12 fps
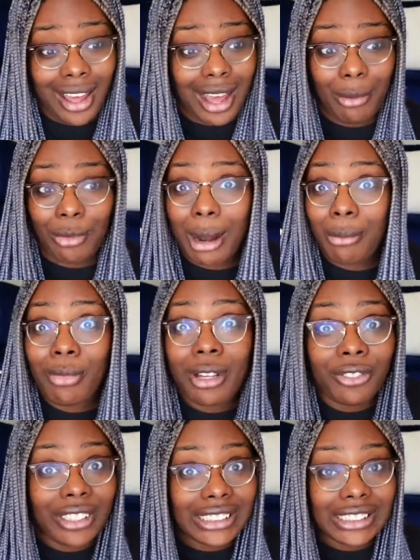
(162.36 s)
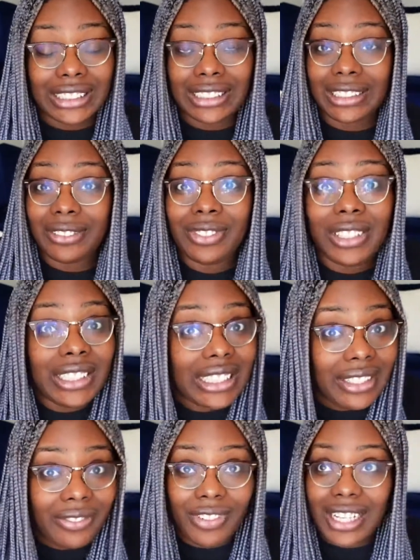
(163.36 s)
I'm grabbing my friends to live the
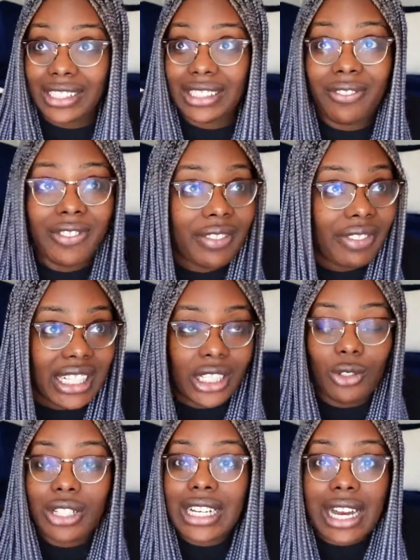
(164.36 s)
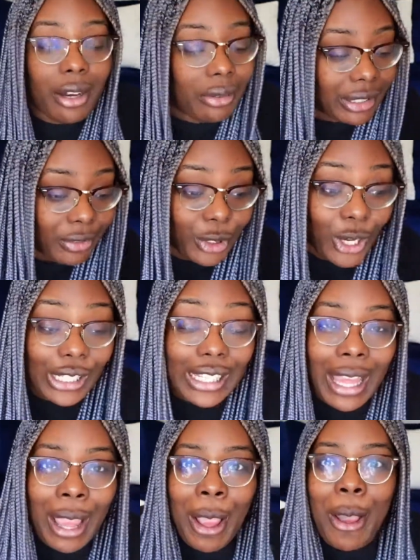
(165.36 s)
viva, the viva loca, whatever you call
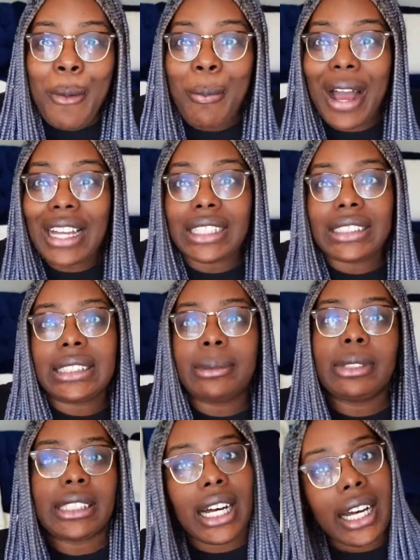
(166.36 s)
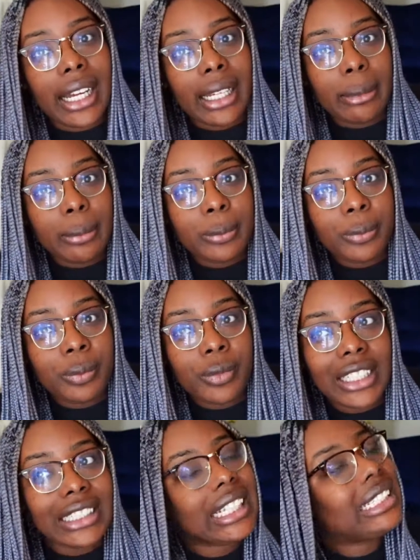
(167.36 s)
it. But at the same time,
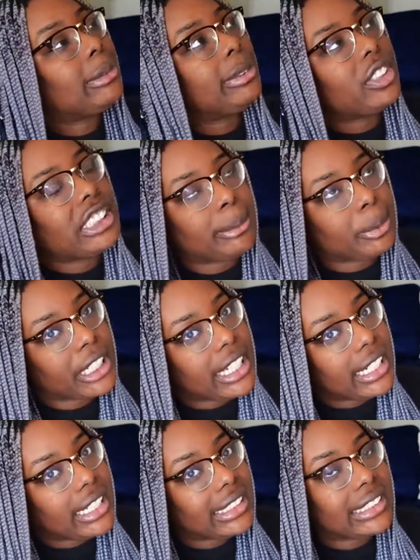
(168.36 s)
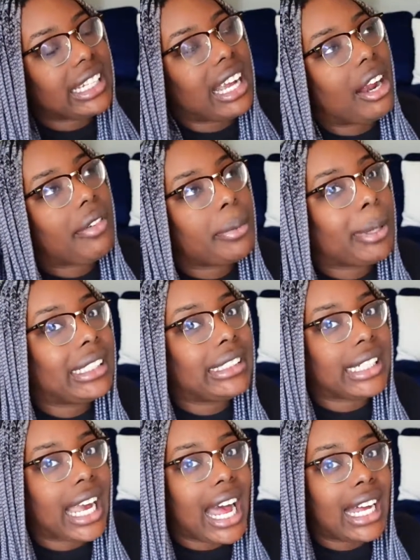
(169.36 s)
it doesn't have to be reciprocated, because not
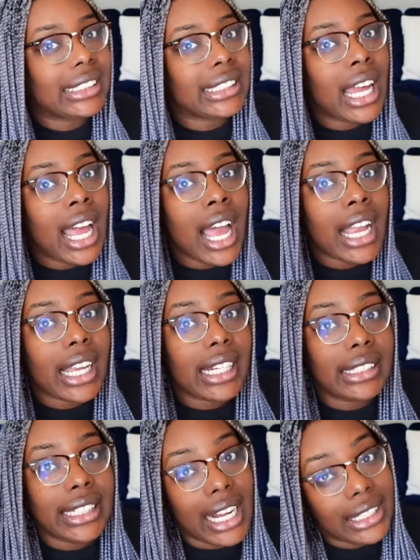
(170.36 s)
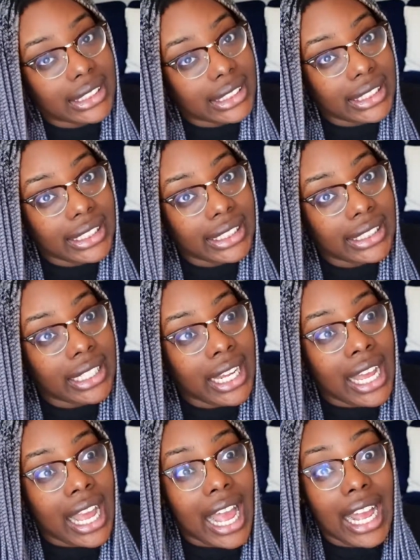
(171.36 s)
everybody's as connected
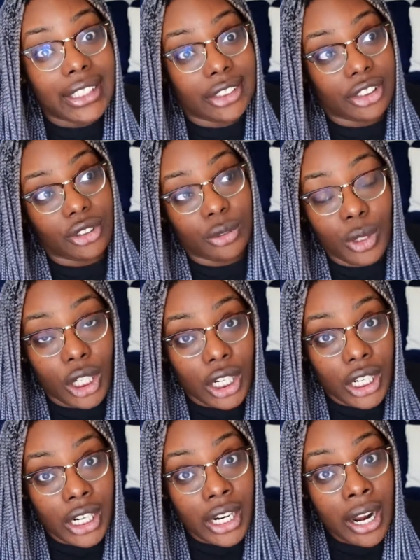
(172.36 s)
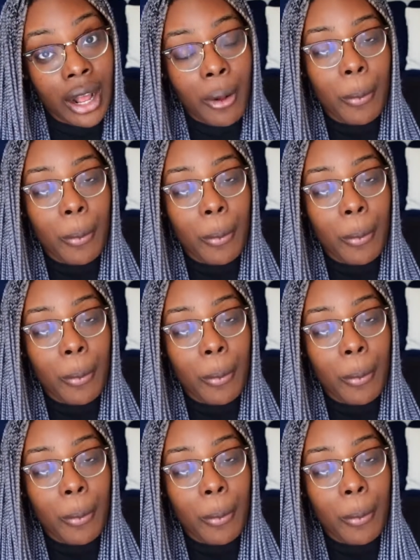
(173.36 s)
as you are.